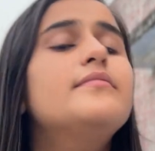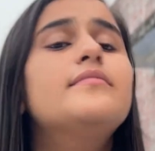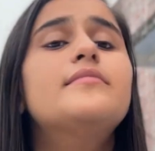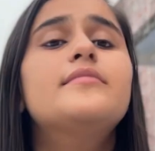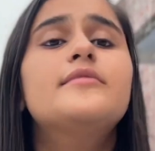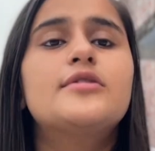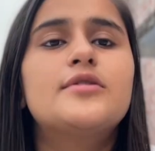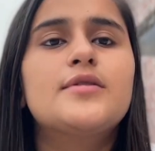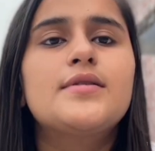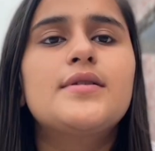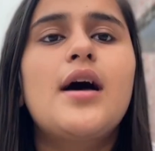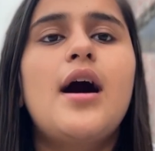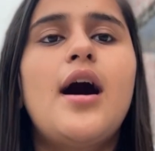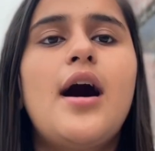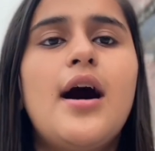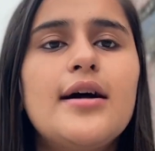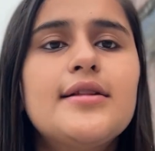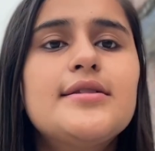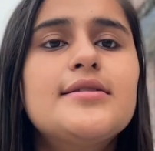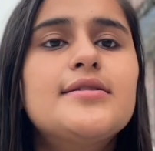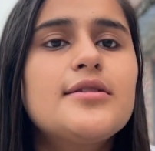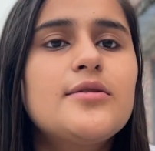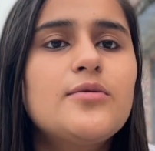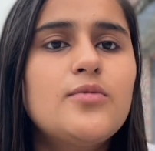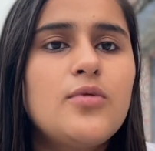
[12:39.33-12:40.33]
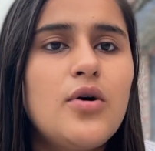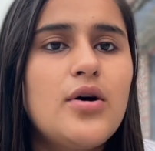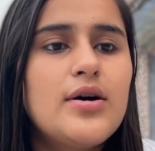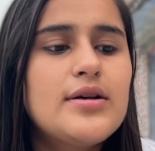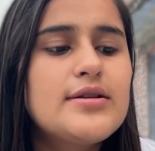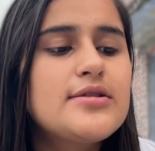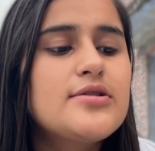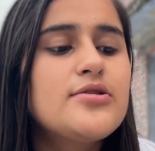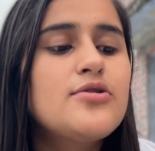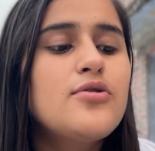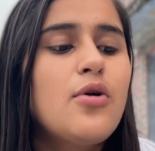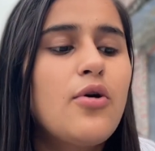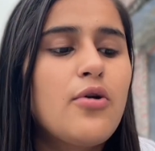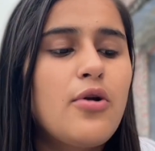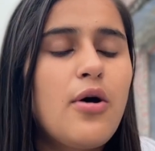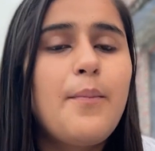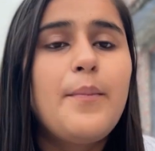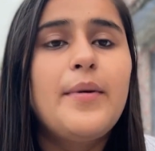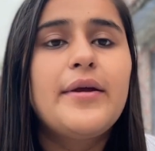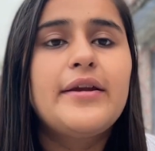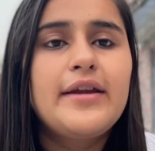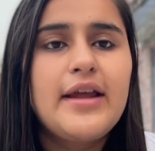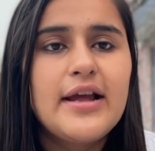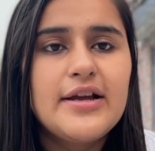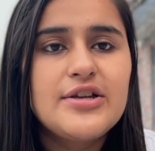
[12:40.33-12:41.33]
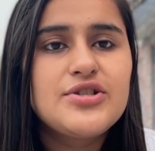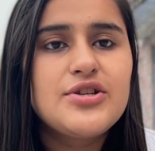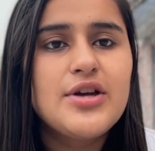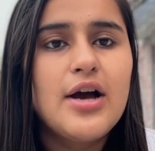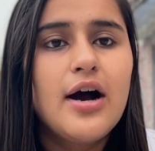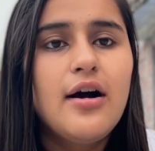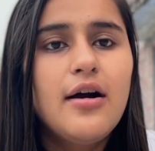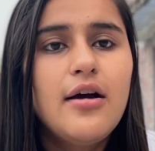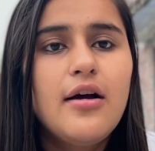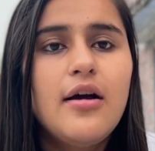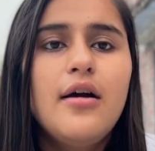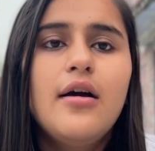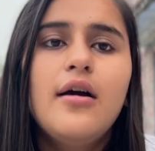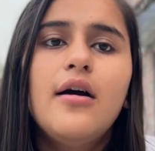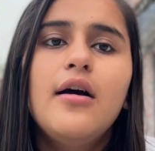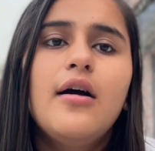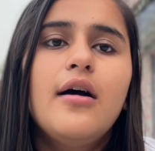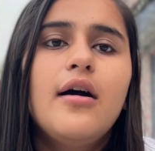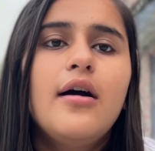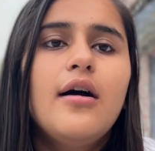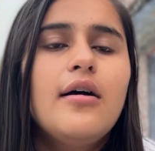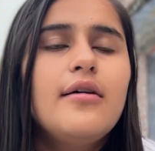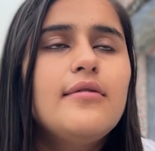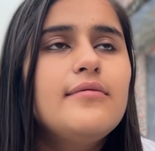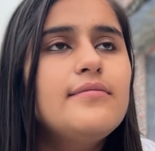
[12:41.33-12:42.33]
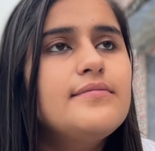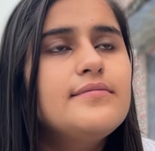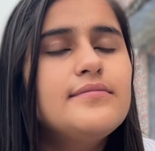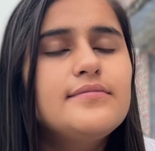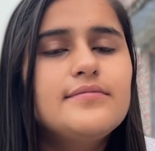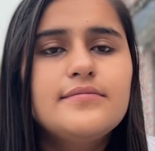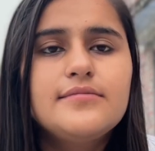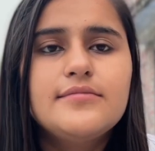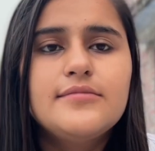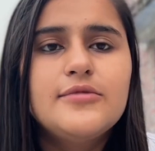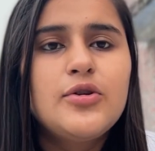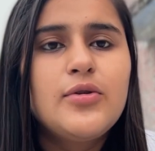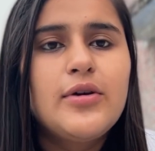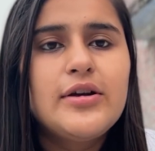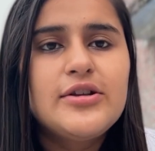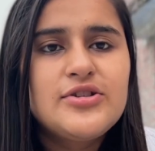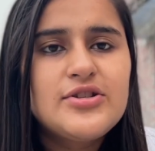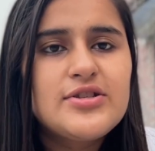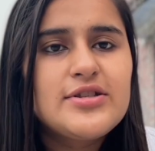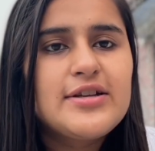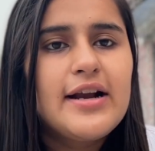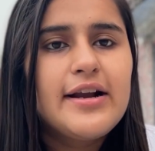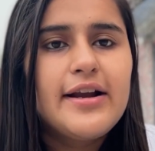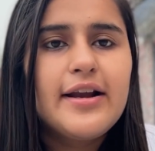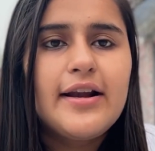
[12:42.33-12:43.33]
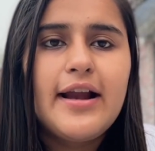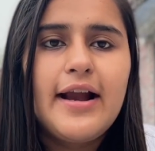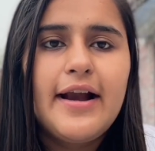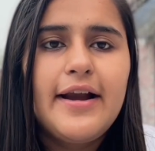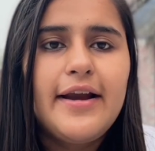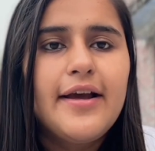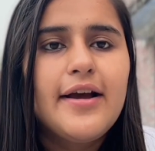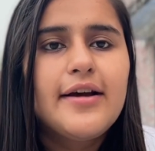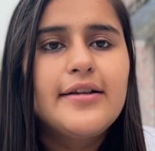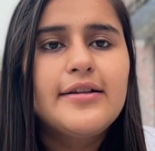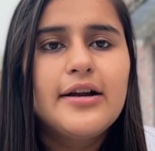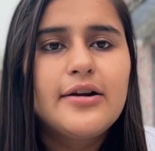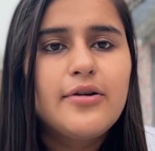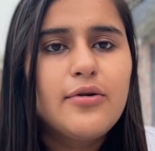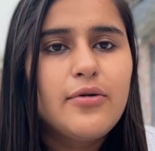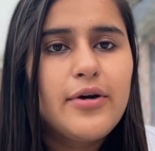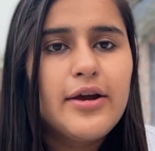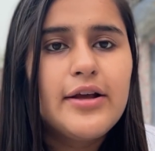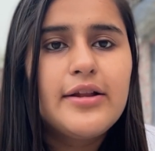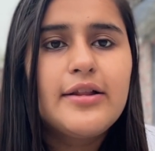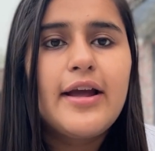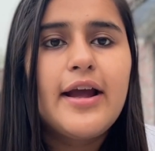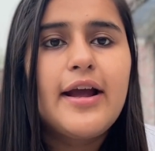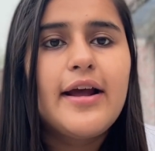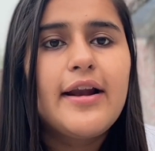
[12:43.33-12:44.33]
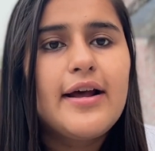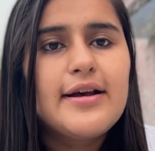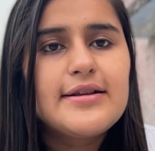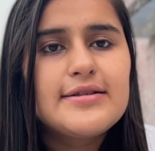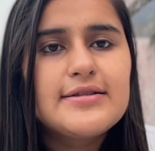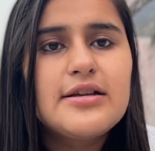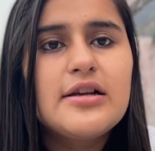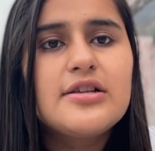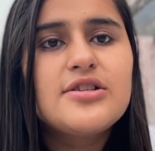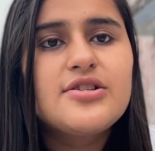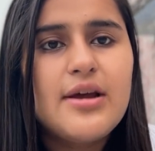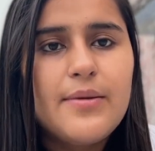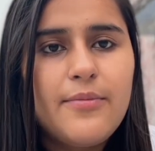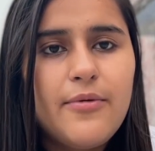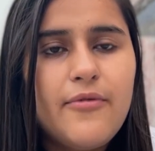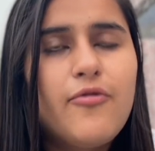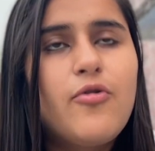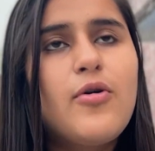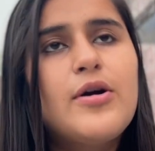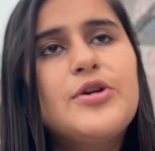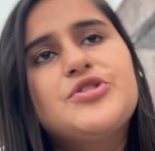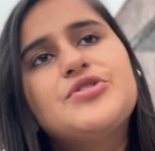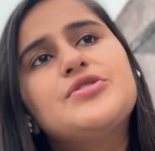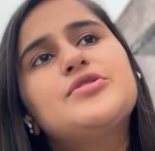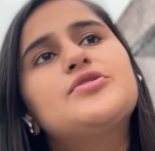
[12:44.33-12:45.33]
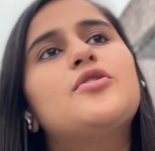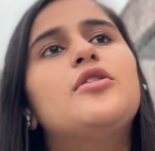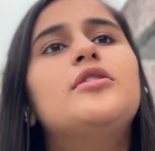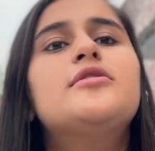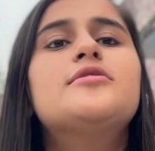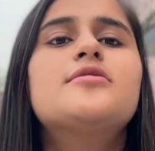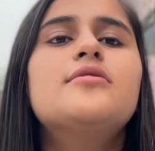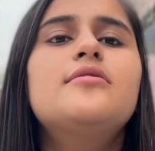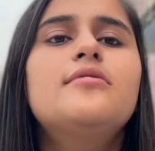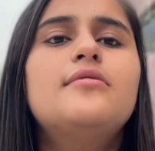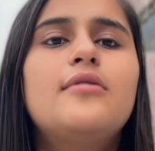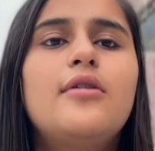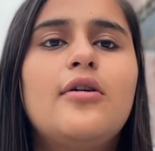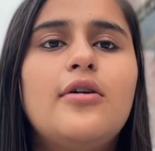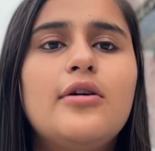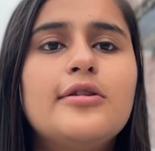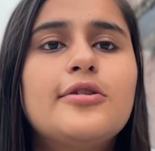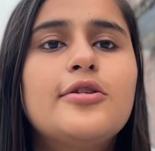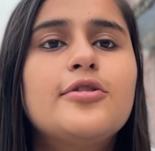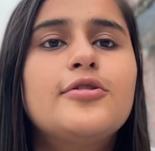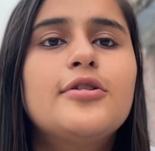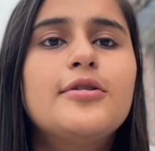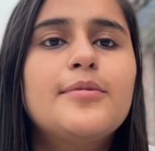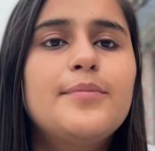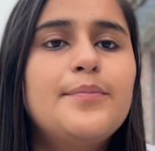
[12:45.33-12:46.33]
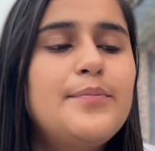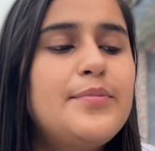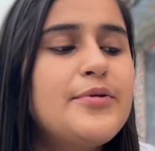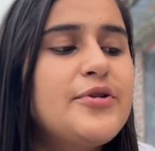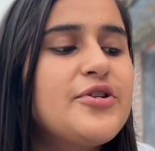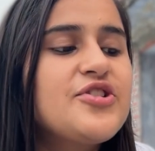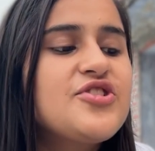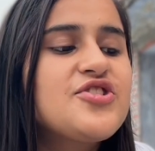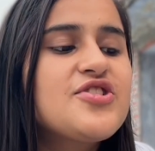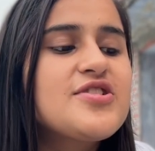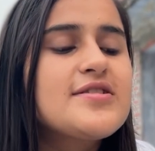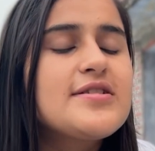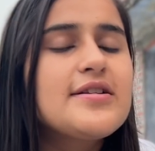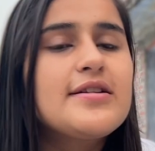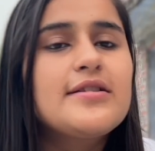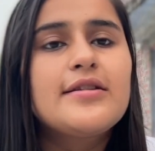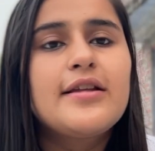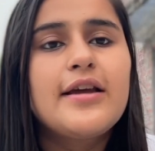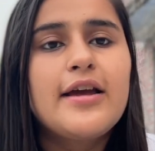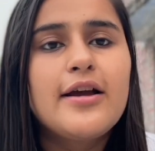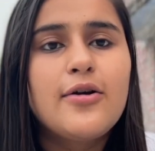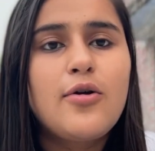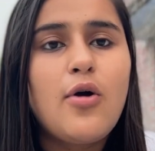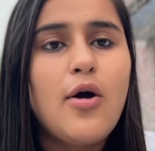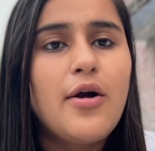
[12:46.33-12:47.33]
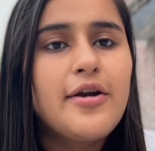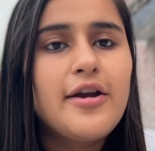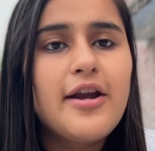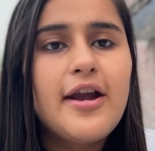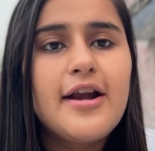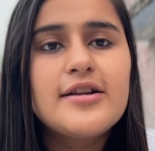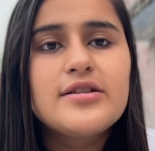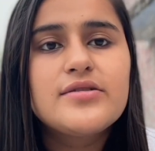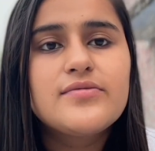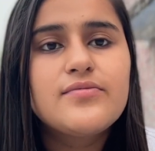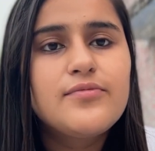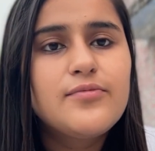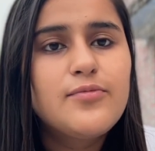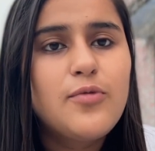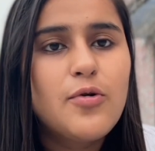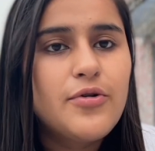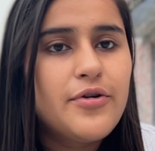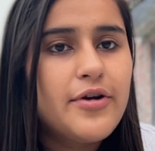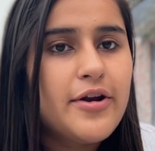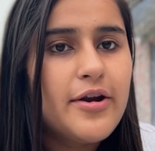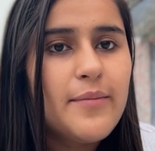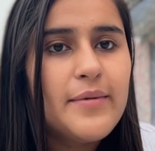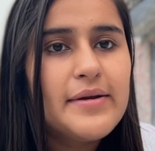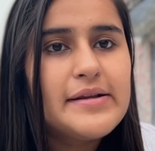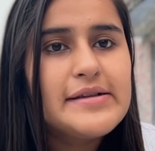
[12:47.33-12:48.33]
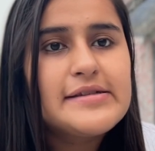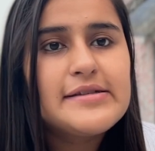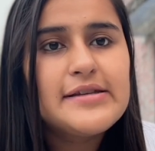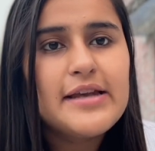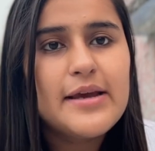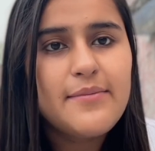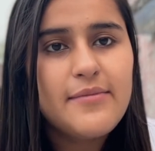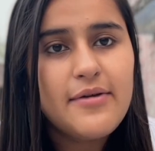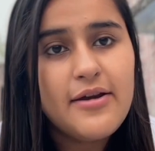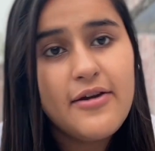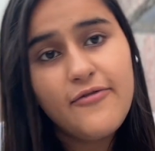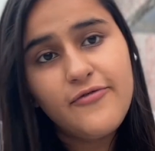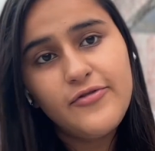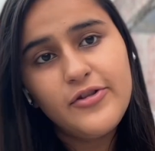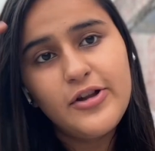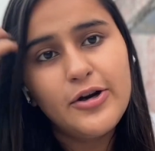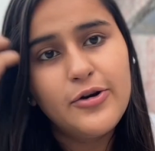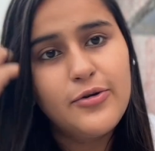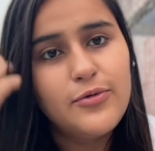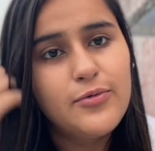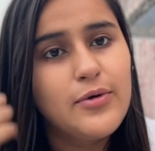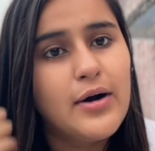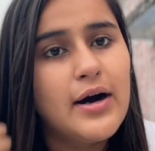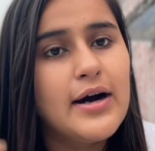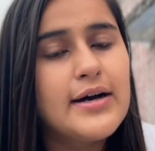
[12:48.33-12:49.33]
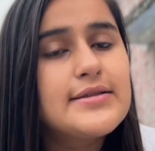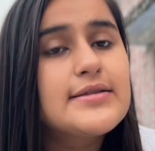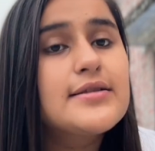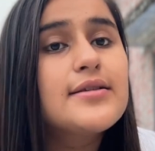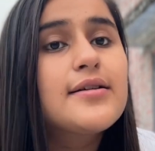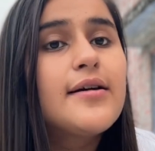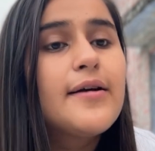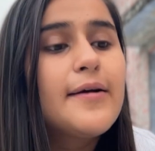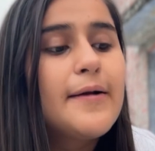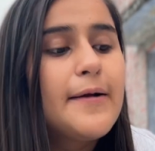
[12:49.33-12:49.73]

So the answer was Europe and Asia. You can just get an idea that okay, they can ask such type of questions also, although the bridges and the continents won't remain same if they do ask.